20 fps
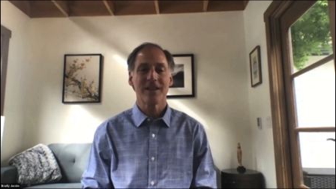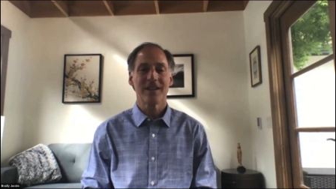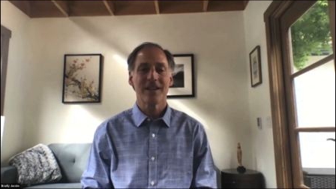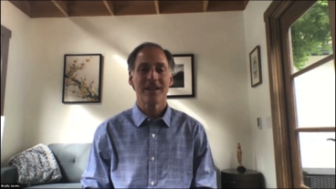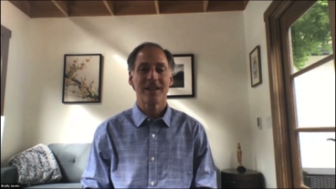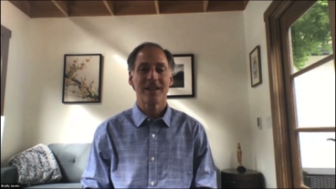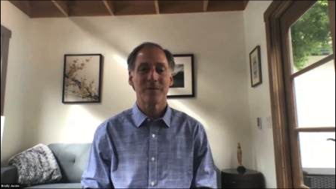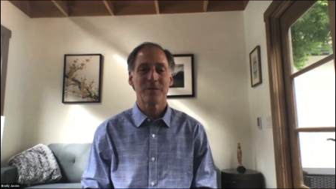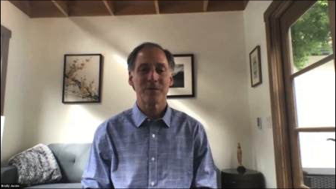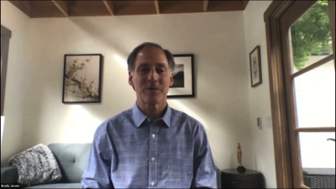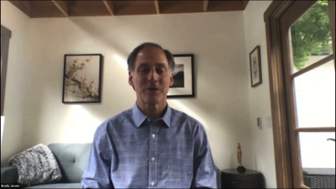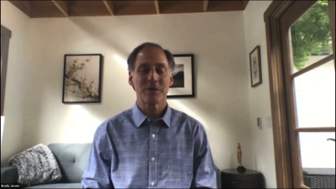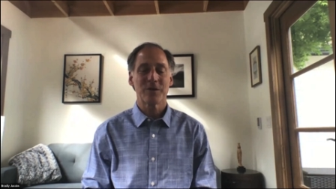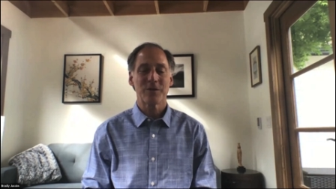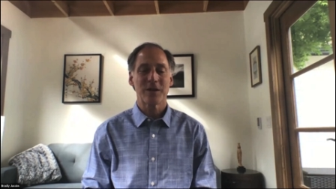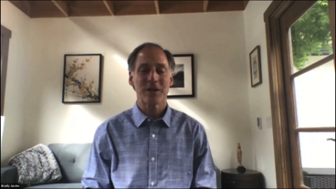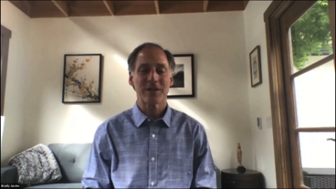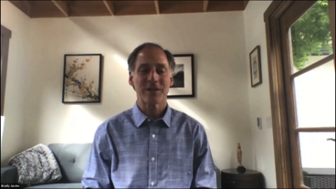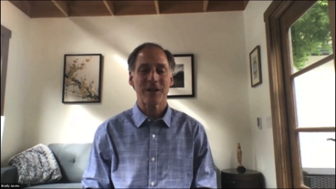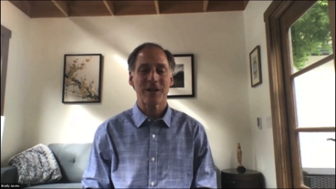And we'll see you
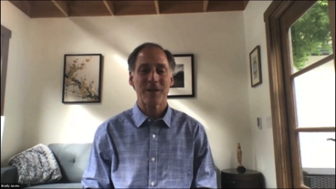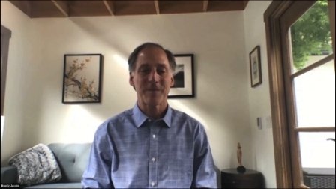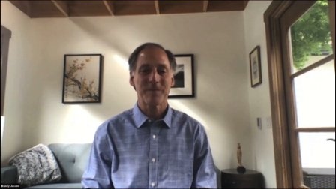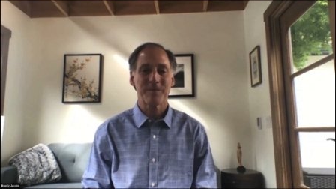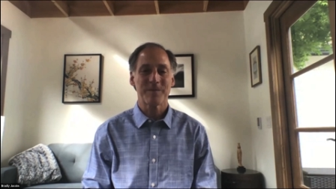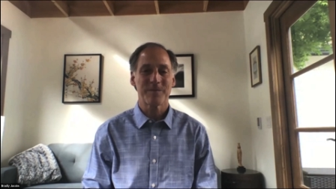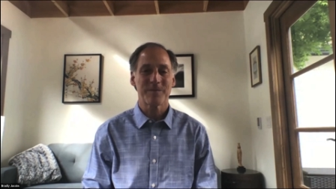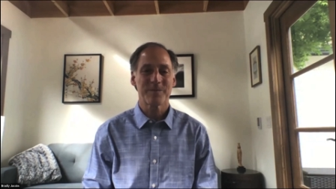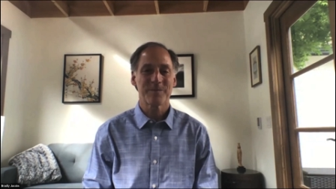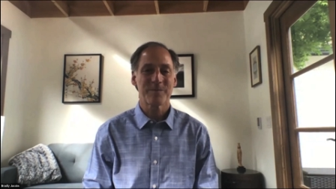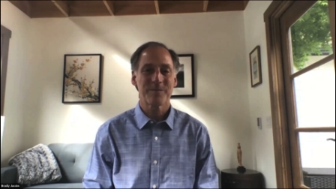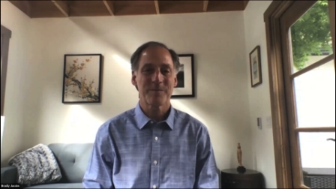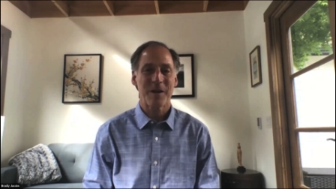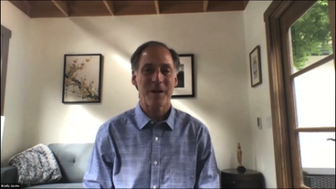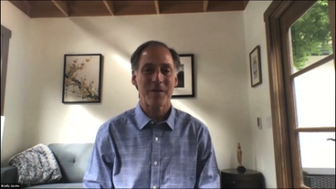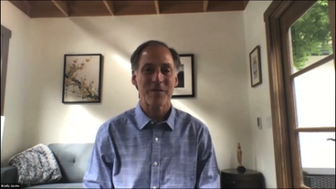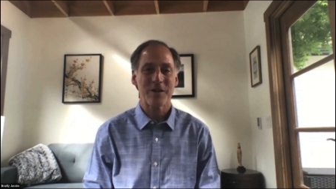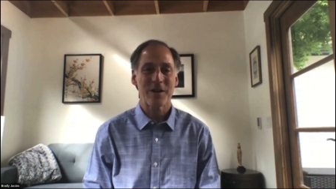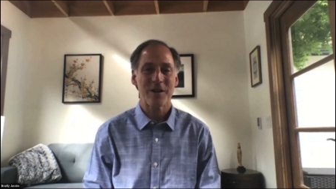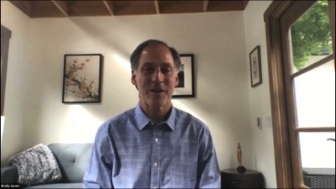next time.
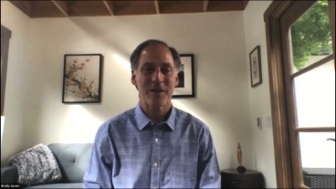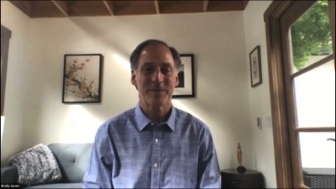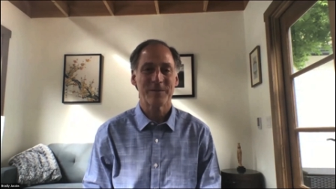Bye for now.